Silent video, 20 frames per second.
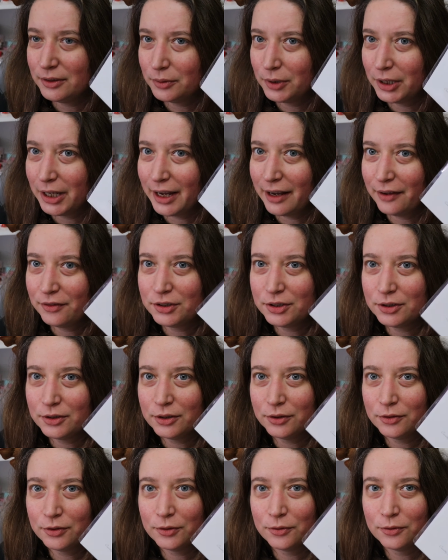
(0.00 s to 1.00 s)
Will I have two
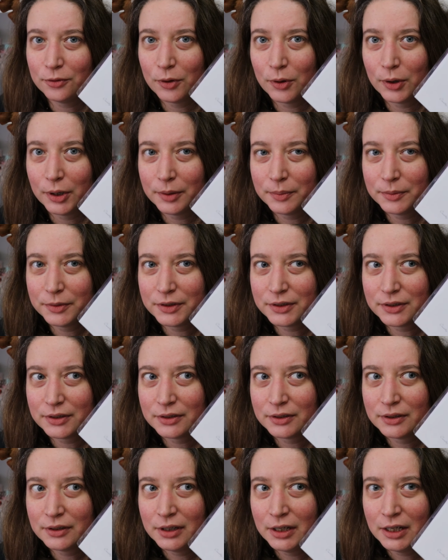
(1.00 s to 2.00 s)
different forms?
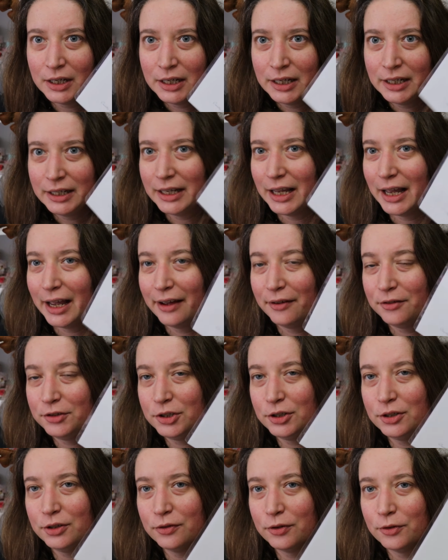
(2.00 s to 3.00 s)
Yeah, I have
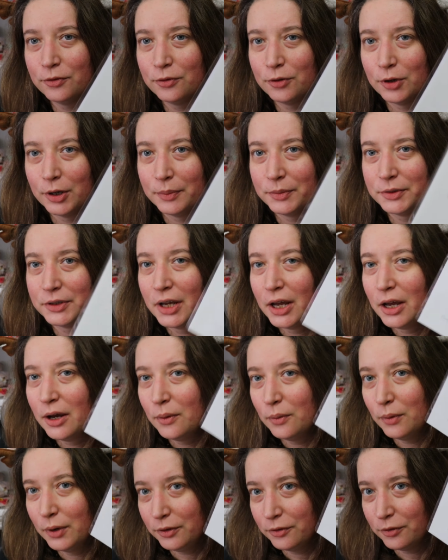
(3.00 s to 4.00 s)
two different forms,
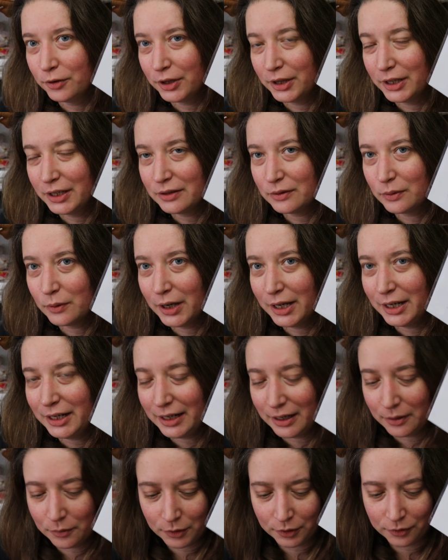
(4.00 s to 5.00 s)
one for this one
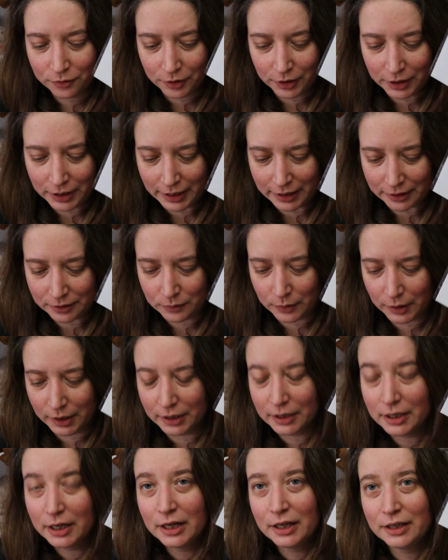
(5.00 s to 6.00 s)
and one for the next
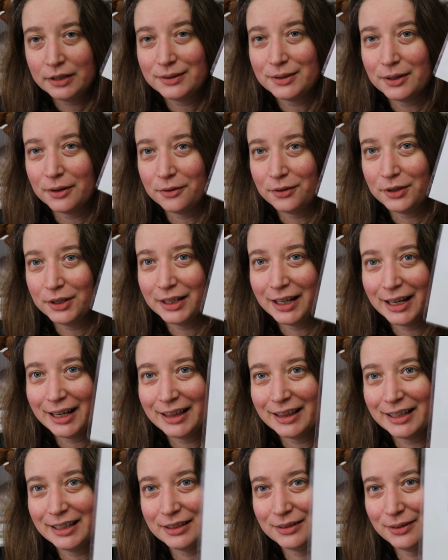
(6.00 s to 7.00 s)
one. So if you'd
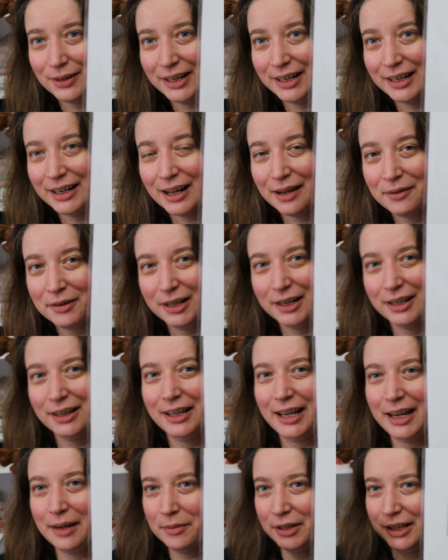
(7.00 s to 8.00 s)
like this one, I'm going to
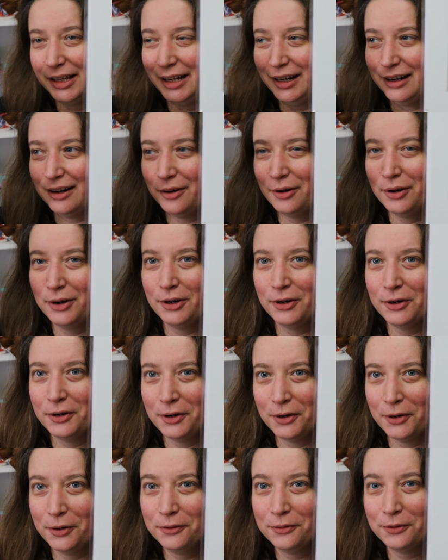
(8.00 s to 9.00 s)
label it Ho Ho
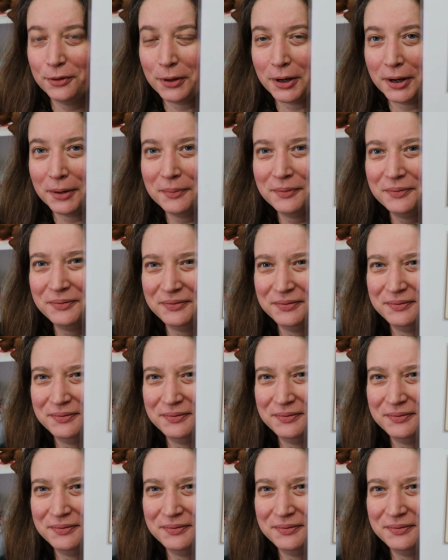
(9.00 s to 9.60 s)
Ho form.